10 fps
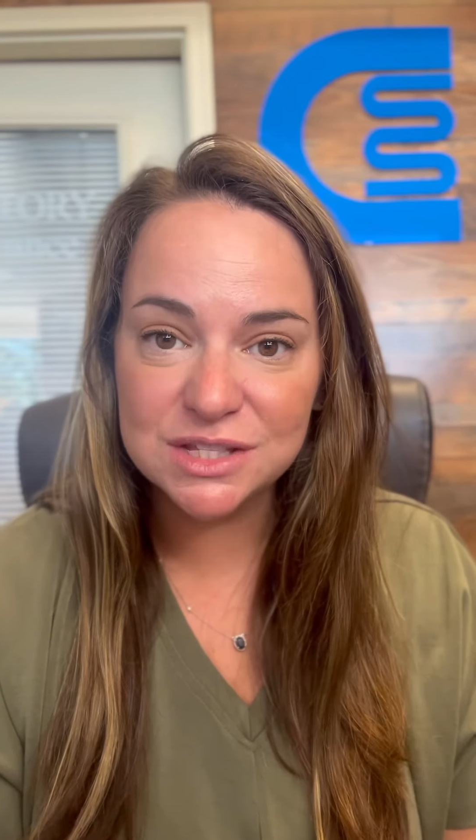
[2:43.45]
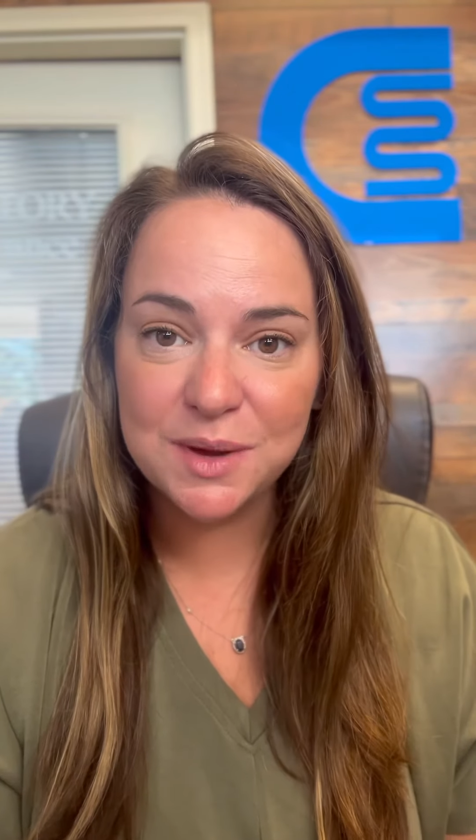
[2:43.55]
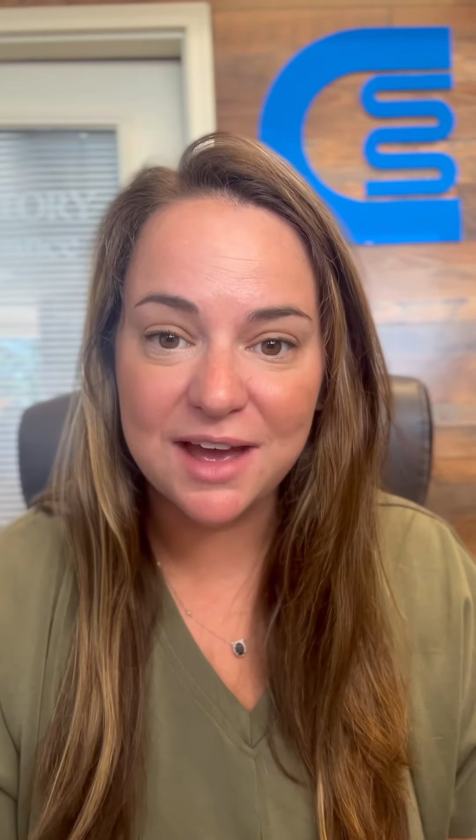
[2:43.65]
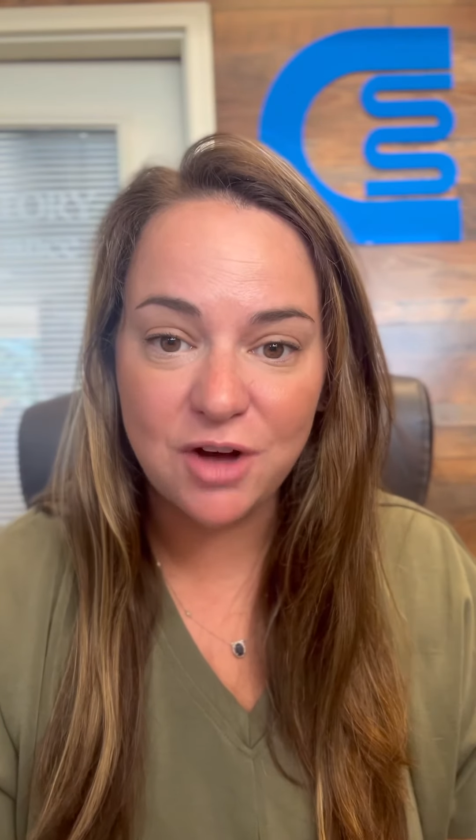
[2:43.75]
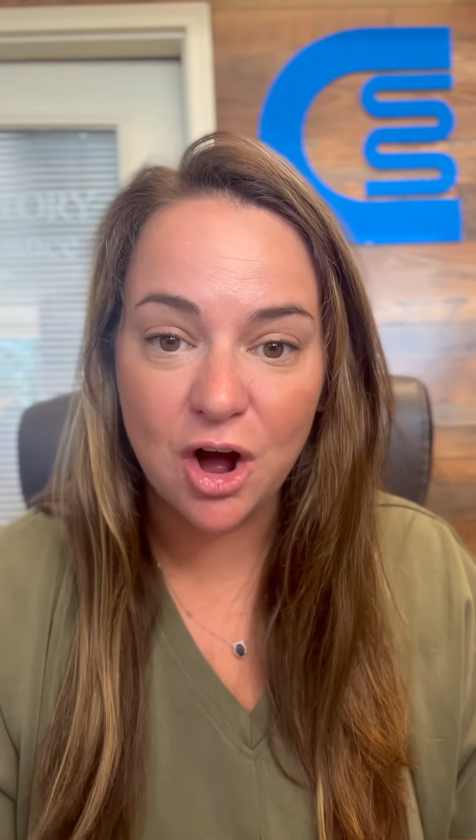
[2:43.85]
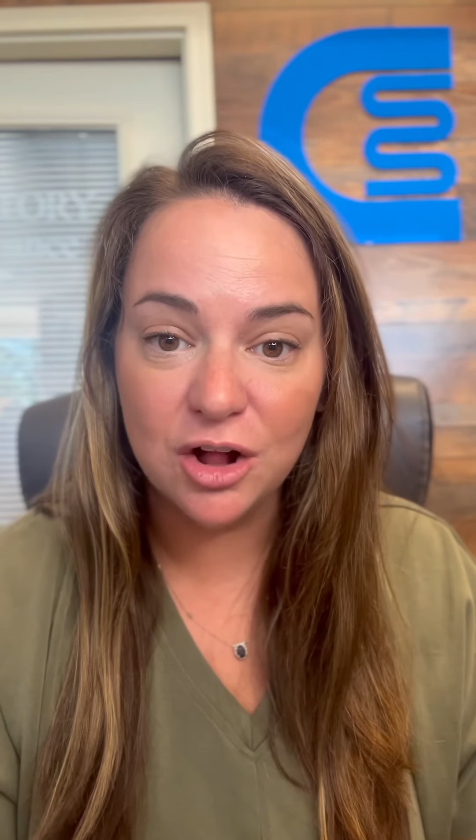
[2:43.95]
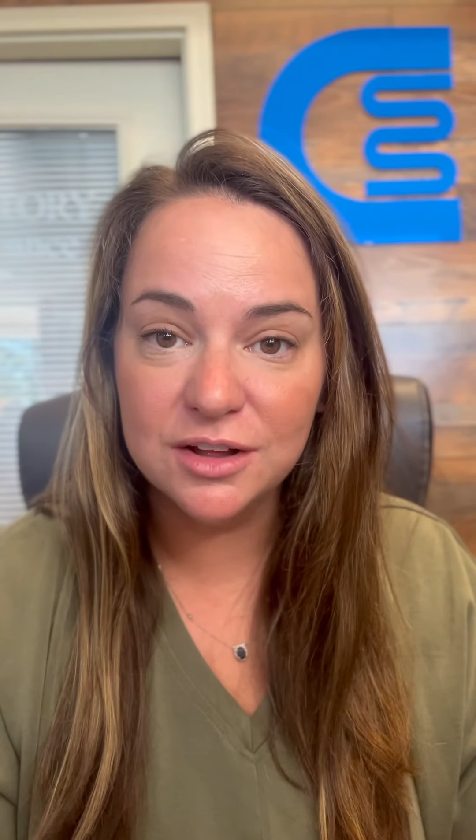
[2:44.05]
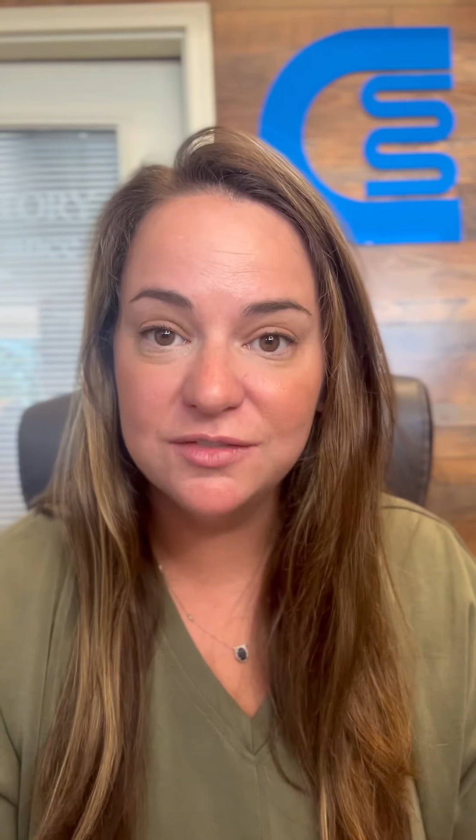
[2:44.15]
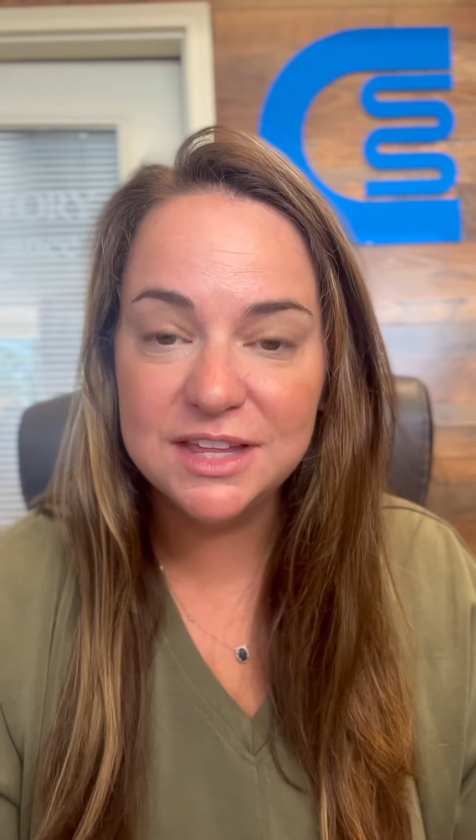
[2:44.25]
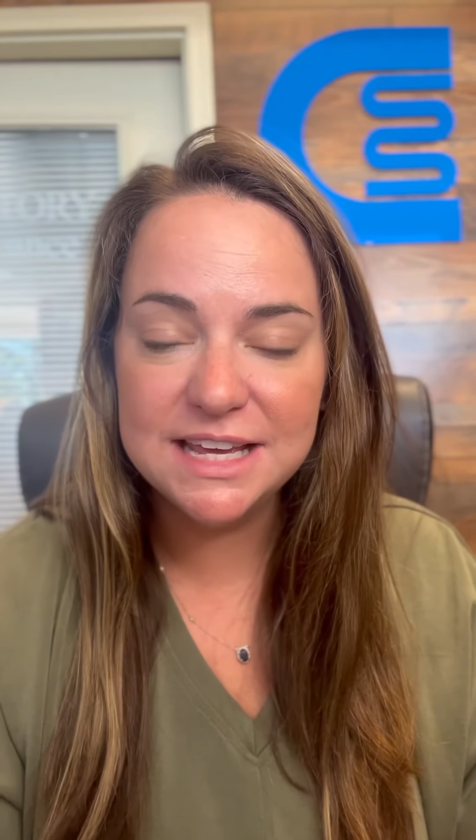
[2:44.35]
We have all
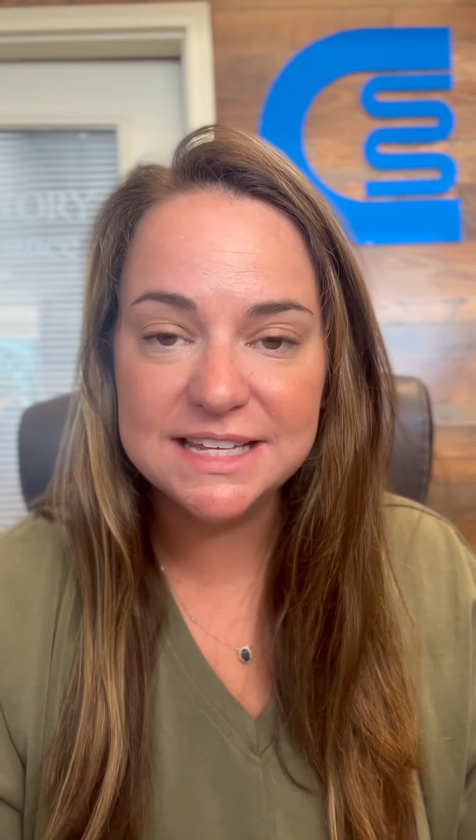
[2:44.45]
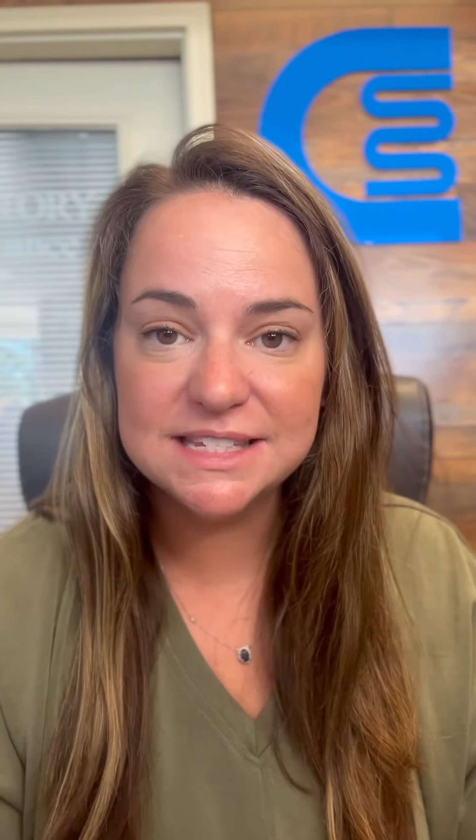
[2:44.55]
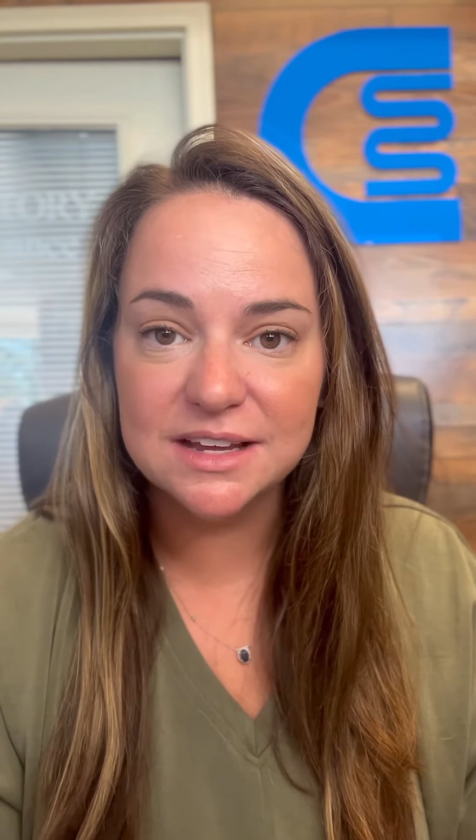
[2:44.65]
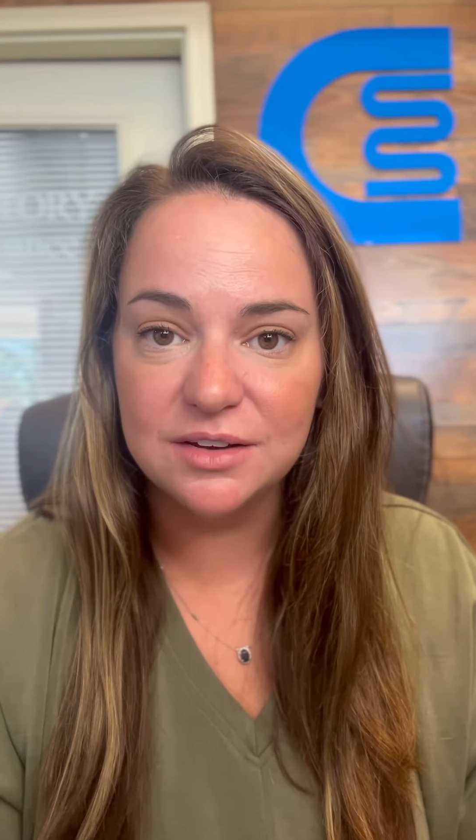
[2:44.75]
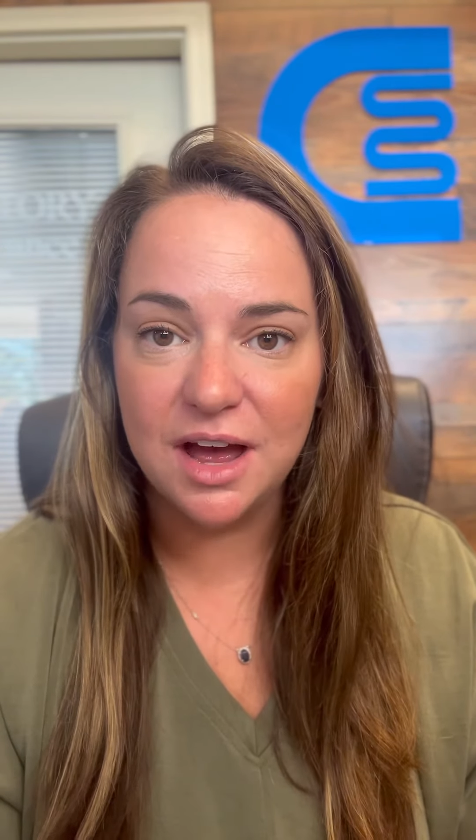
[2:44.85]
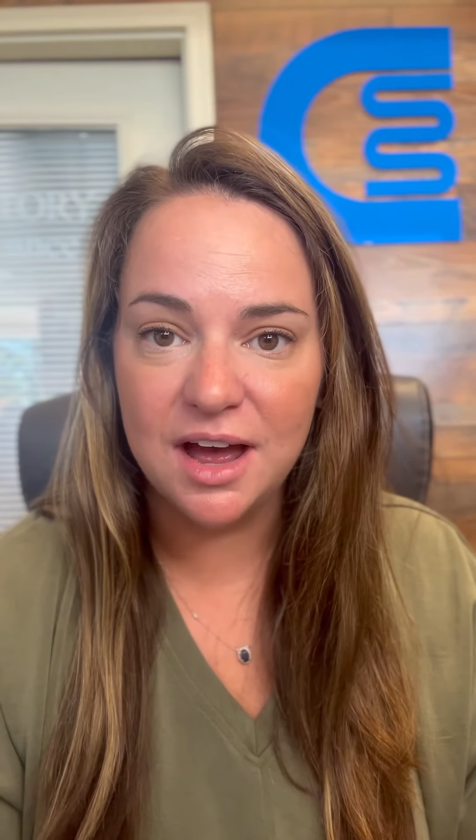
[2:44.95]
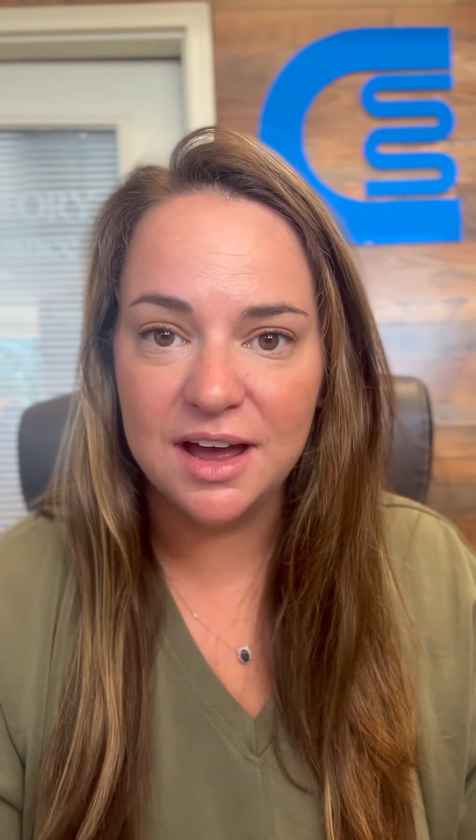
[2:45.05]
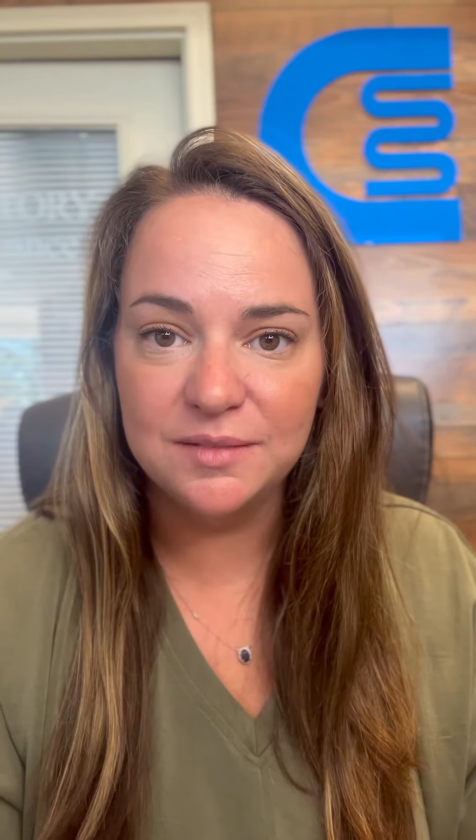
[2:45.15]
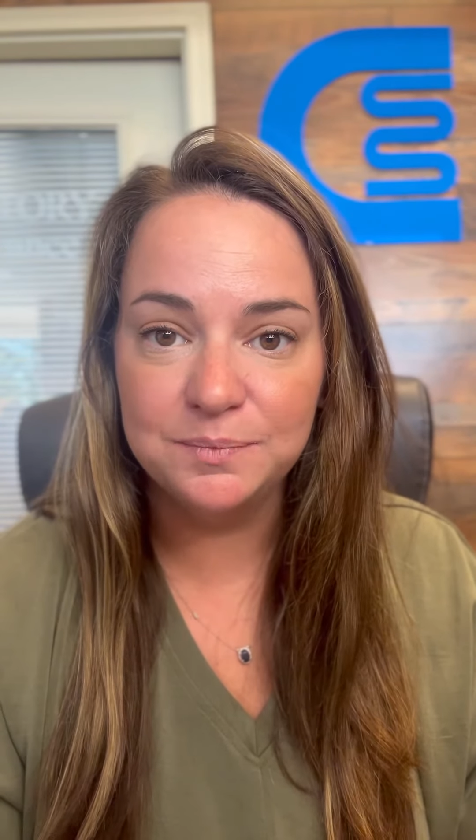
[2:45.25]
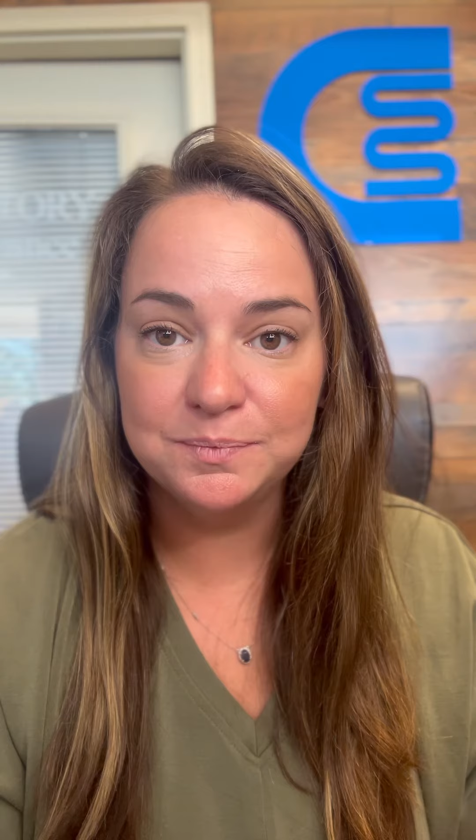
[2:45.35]
of these uh,